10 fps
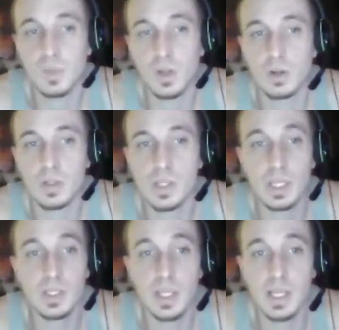All
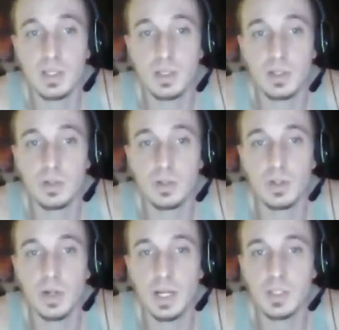he is asked to do is
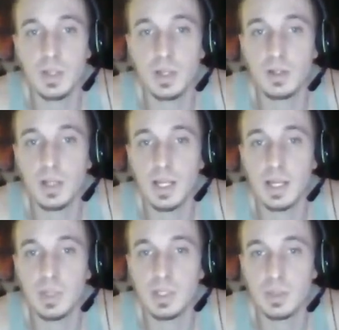grasp the underlying
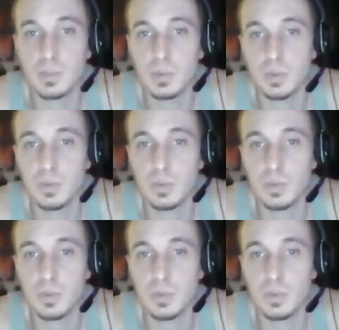principle.